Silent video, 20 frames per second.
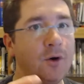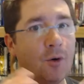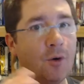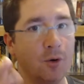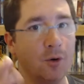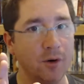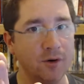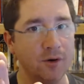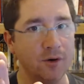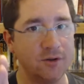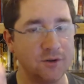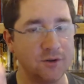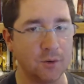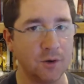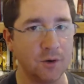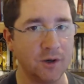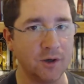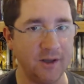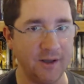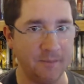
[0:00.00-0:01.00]
or
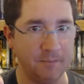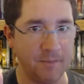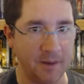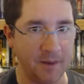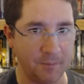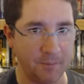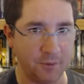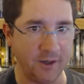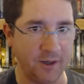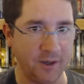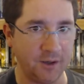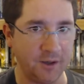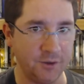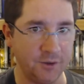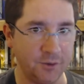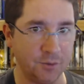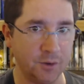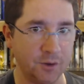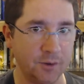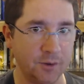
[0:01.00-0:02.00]
stored in memory on
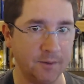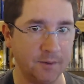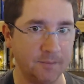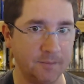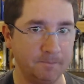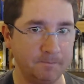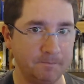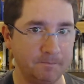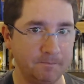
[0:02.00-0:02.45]
your